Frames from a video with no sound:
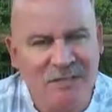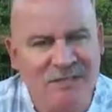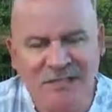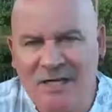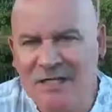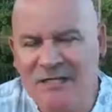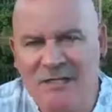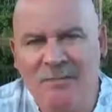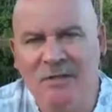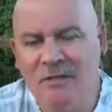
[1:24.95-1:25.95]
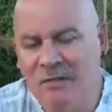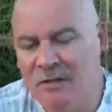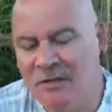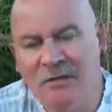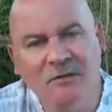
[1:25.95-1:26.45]
studying some of
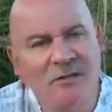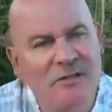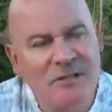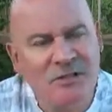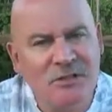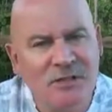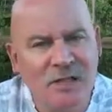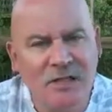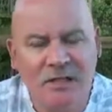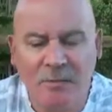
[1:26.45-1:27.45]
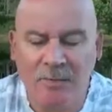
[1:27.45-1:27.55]
the legal decisions lately.